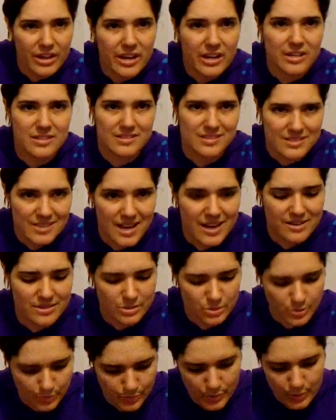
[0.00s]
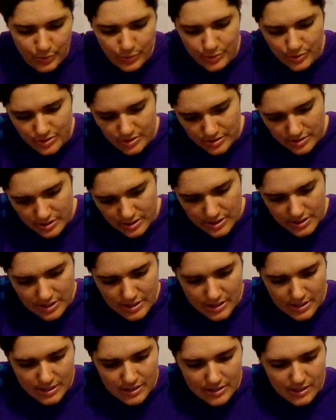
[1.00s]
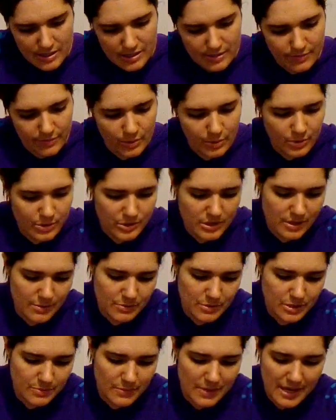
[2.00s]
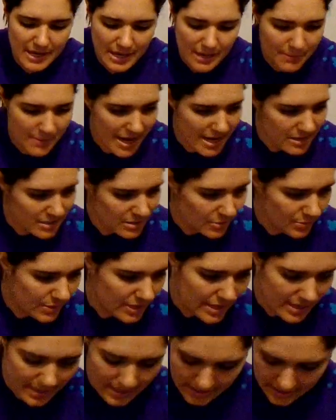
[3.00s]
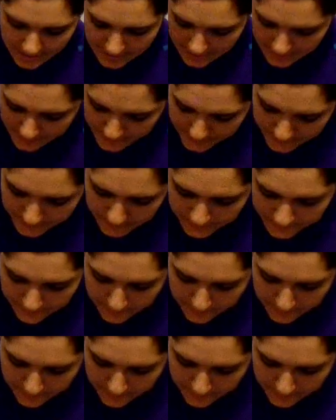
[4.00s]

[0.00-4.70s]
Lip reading: thick, dense mousse. And of course, I'm just making a mess away here.